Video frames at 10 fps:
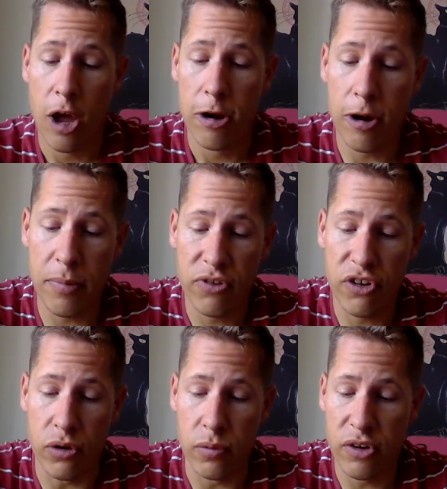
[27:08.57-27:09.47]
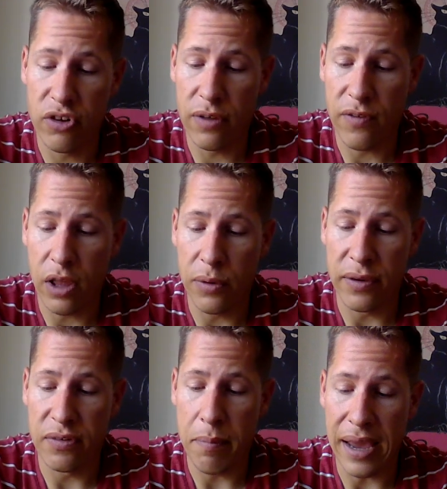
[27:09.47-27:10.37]
Number 2, which of the following
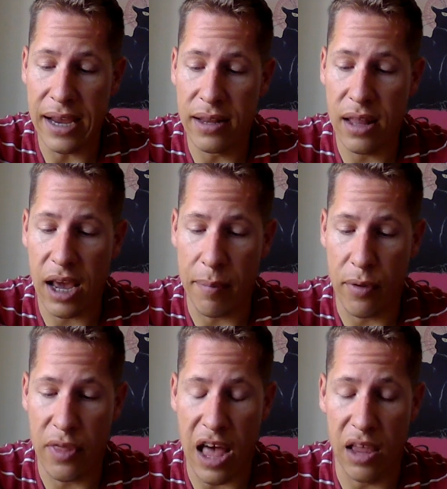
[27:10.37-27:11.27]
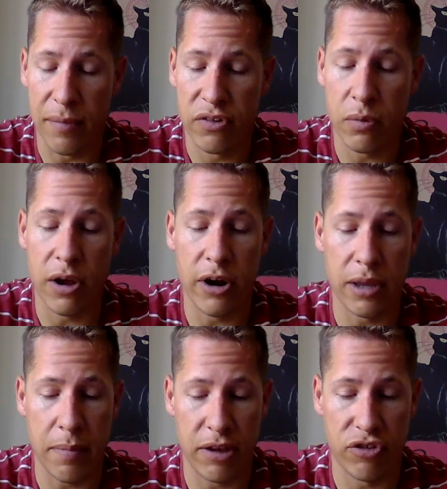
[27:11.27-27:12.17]
is made in the hypothalamus? Well, I
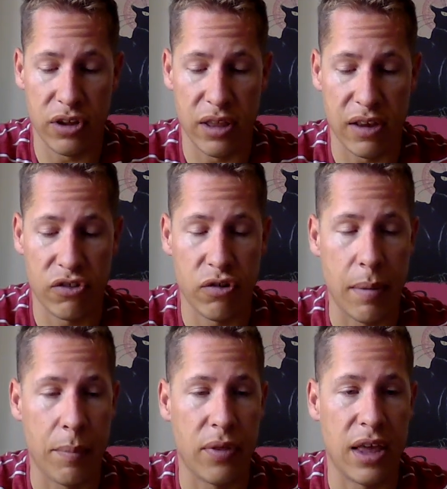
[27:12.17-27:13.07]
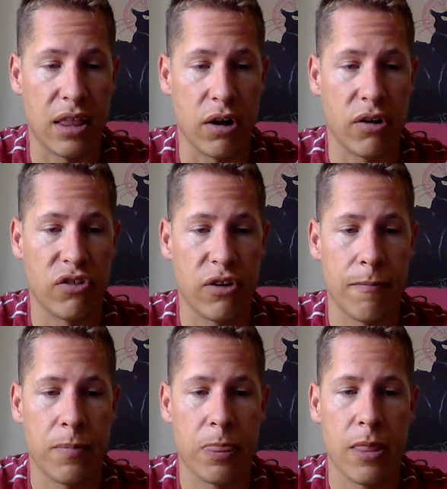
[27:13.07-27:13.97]
already mentioned this. Remember that
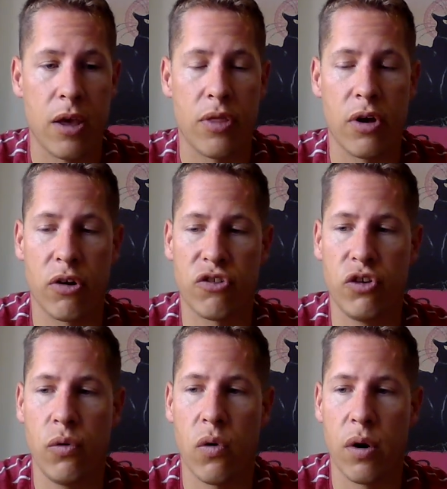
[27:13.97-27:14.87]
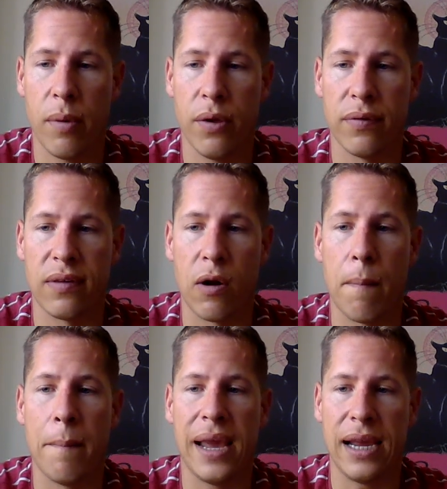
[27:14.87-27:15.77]
there are 2 hormones that are
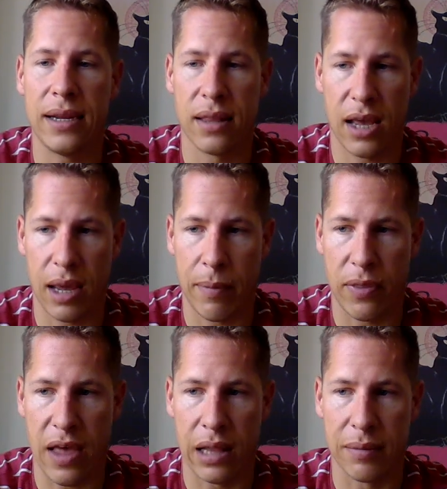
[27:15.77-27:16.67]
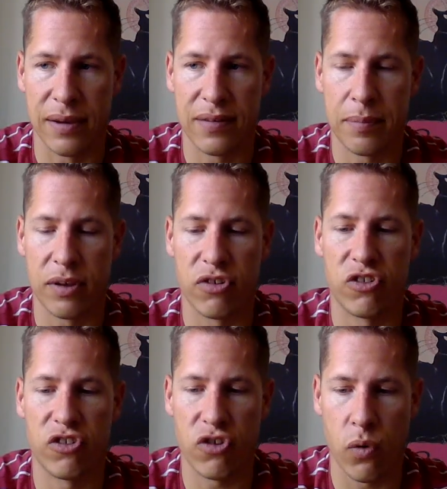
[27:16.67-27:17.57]
made in the hypothalamus but
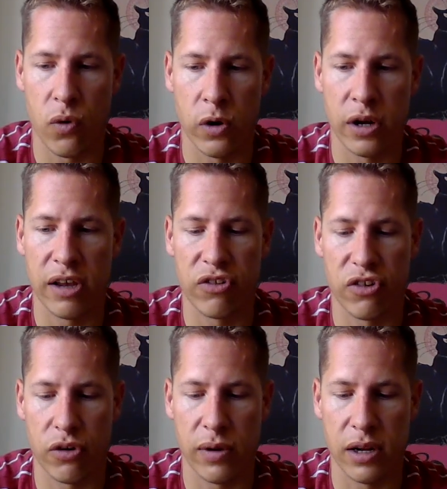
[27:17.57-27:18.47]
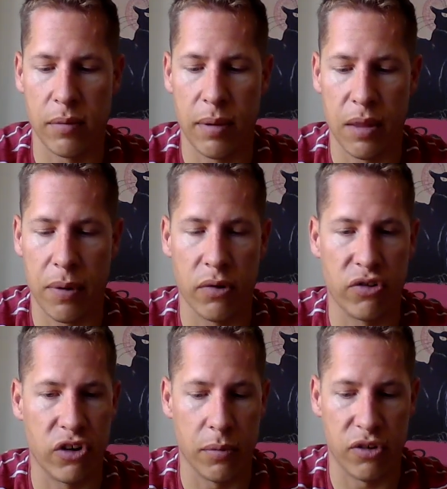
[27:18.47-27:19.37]
stored and secreted by the
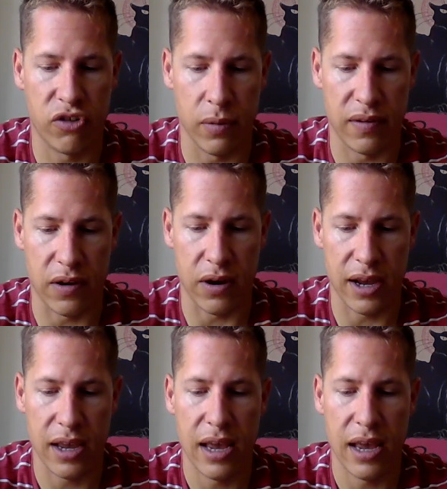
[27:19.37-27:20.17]
posterior pituitary.